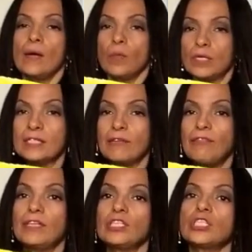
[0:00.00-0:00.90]
Once I
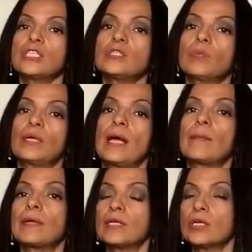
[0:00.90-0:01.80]
finish this one,
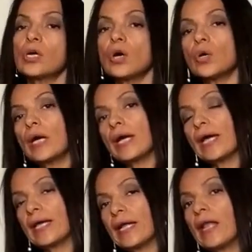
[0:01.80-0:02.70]
I'm gonna go
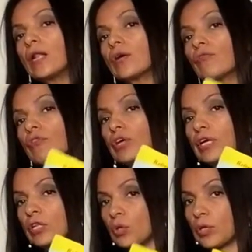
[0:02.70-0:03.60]
ahead and look for
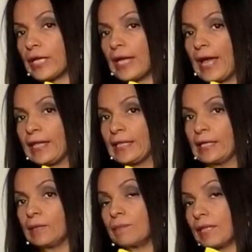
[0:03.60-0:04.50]
an
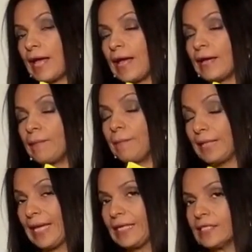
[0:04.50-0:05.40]
organic
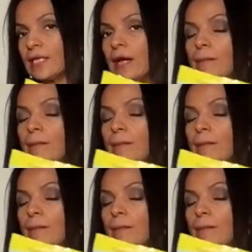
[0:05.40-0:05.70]
blend.